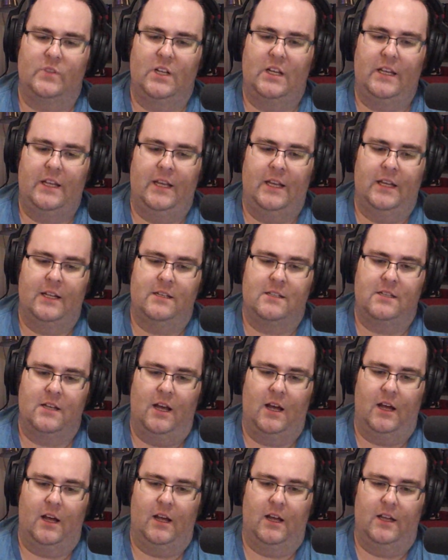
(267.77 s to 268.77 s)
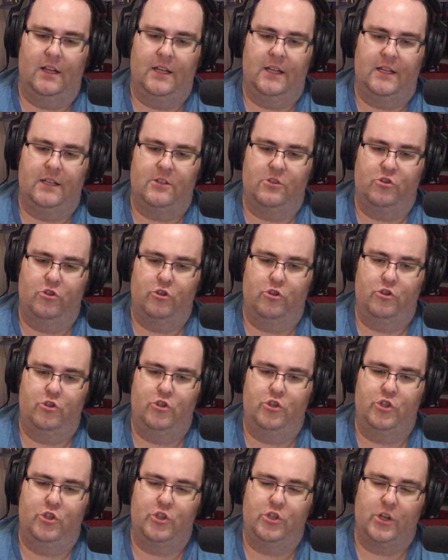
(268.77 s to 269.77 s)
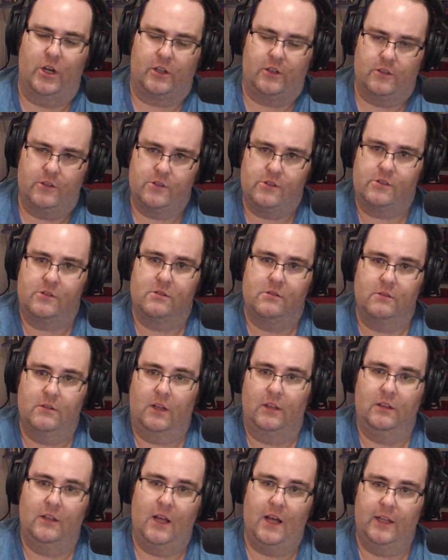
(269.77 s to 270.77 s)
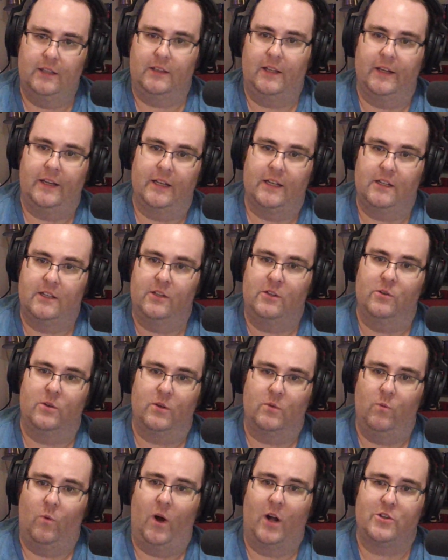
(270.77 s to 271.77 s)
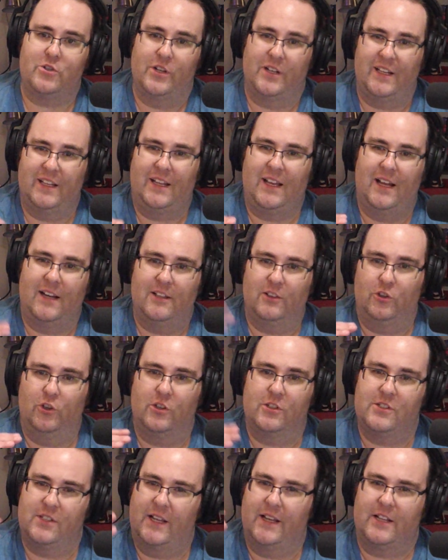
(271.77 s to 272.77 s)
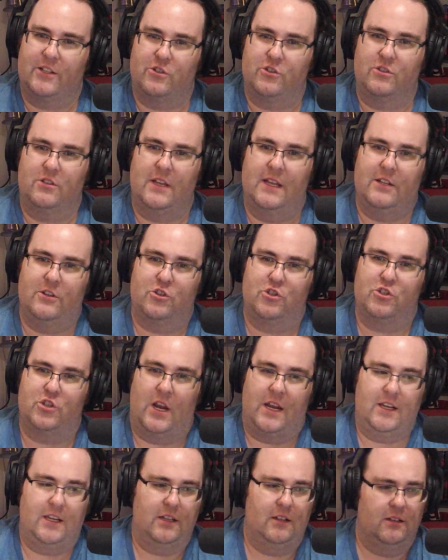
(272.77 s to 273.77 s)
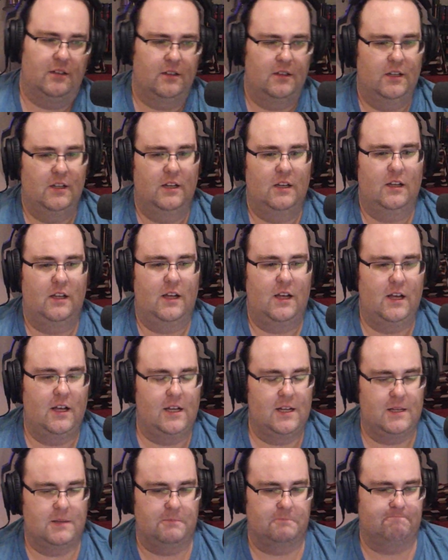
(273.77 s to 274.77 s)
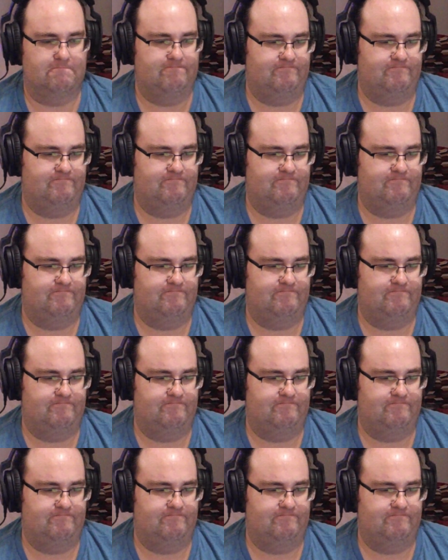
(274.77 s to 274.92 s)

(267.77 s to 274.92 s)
It judders a lot. Like, you can watch it, and it kind of looks like it's shaking. And